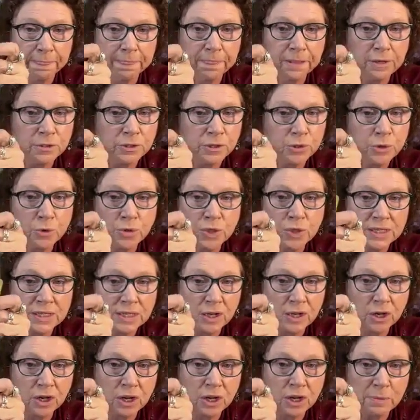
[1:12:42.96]
There's new things
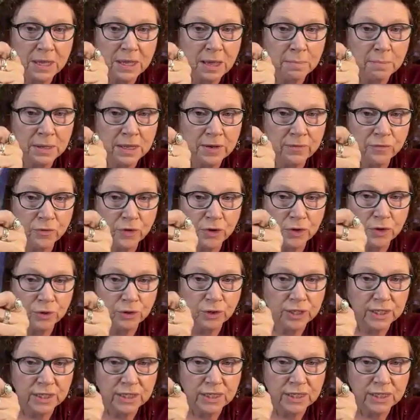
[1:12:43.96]
that are going to be coming in for you.
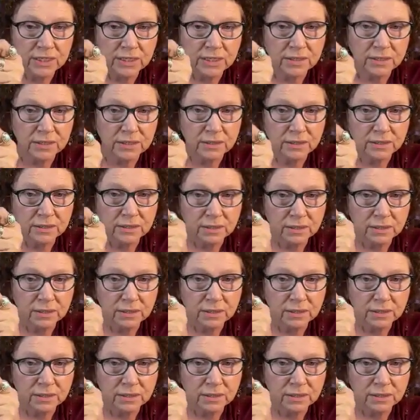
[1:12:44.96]
Look at this.